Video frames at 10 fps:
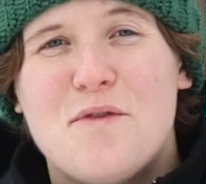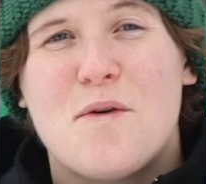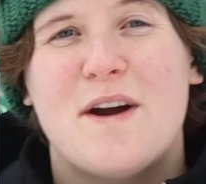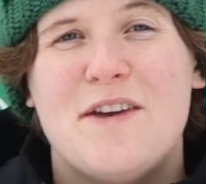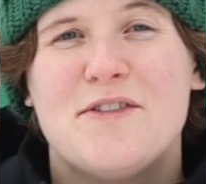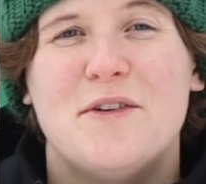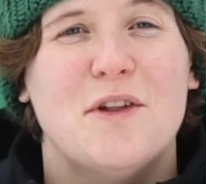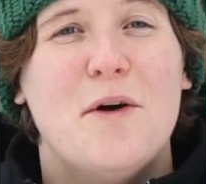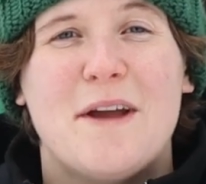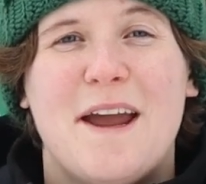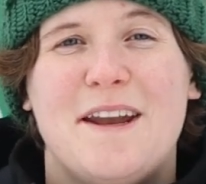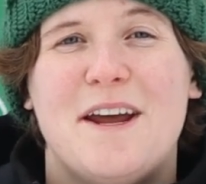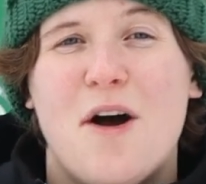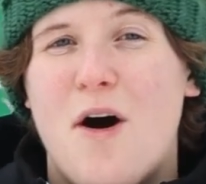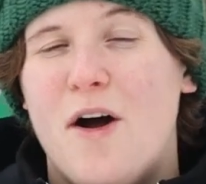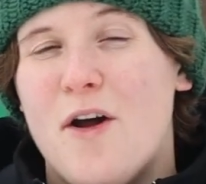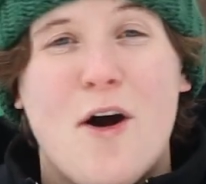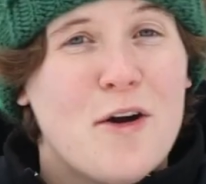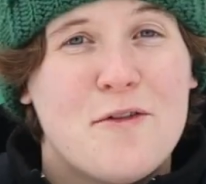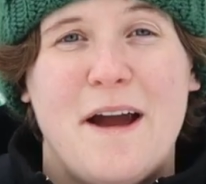forest, located on
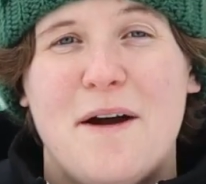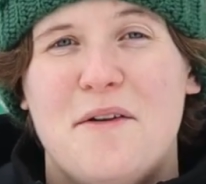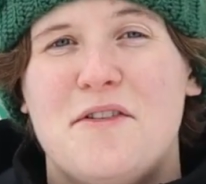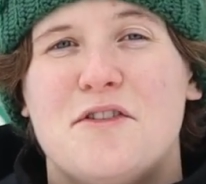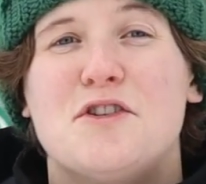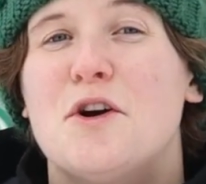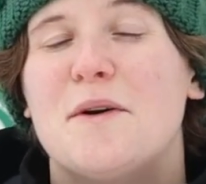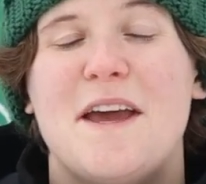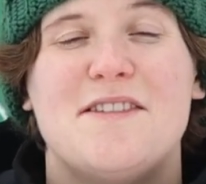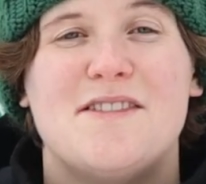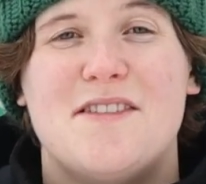our grounds, showcases